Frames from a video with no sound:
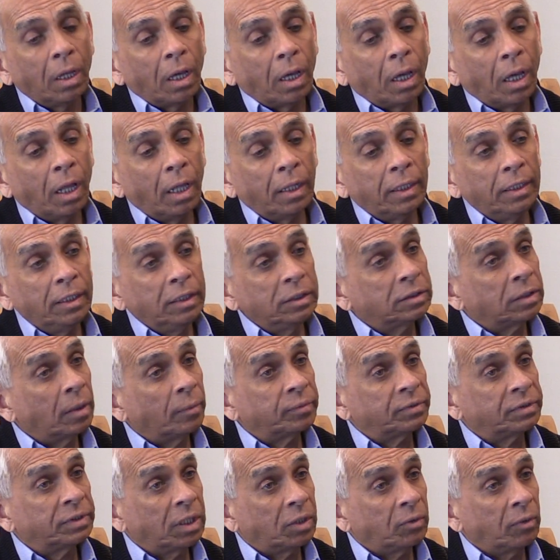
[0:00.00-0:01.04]
and he
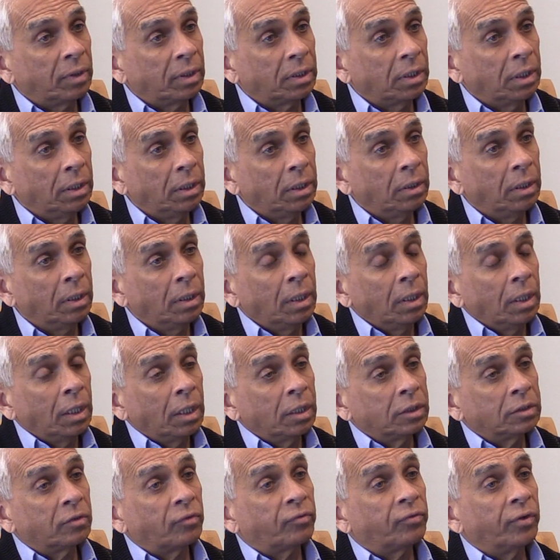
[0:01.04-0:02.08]
subsequently
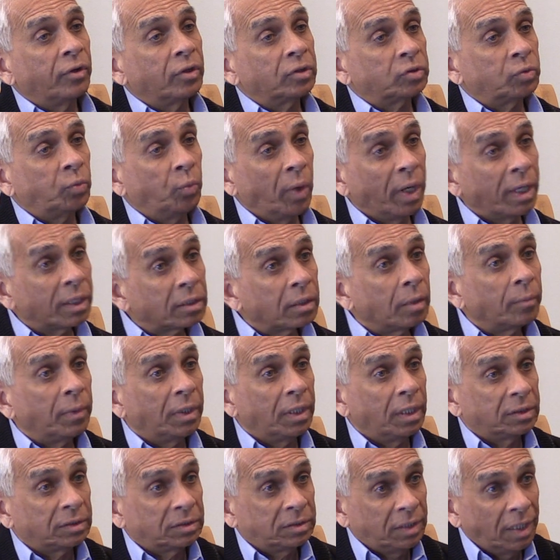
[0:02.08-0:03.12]
is the first victim, in
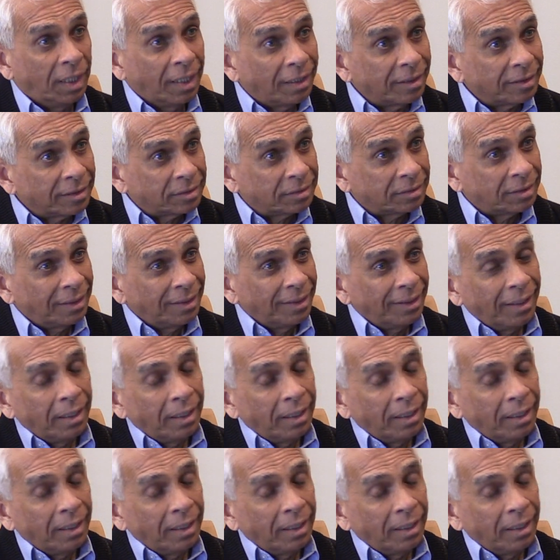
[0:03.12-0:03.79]
a sense,